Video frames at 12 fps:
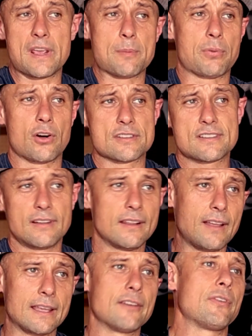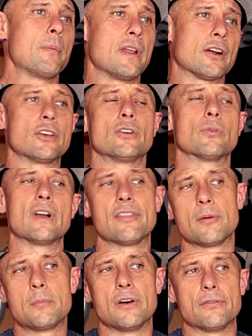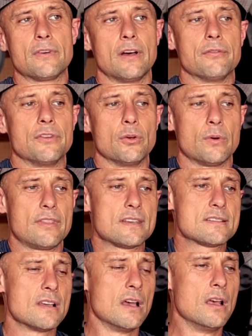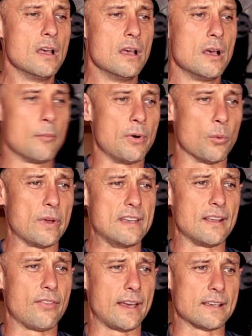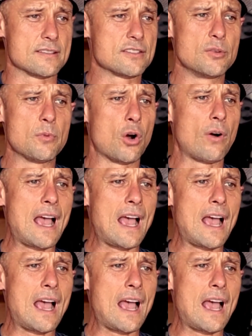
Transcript: me personally, like if I'm in a good rhythm of doing this. But we did like a sumo